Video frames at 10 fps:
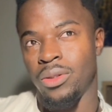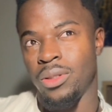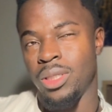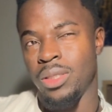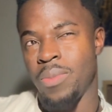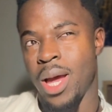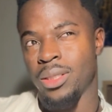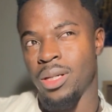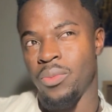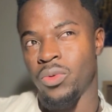these
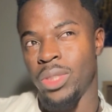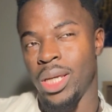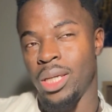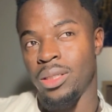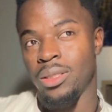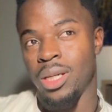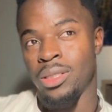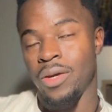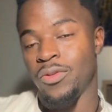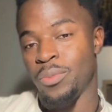past couple days, as
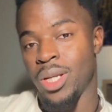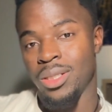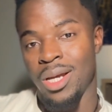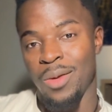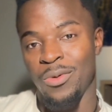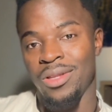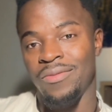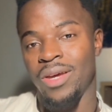I've spent time with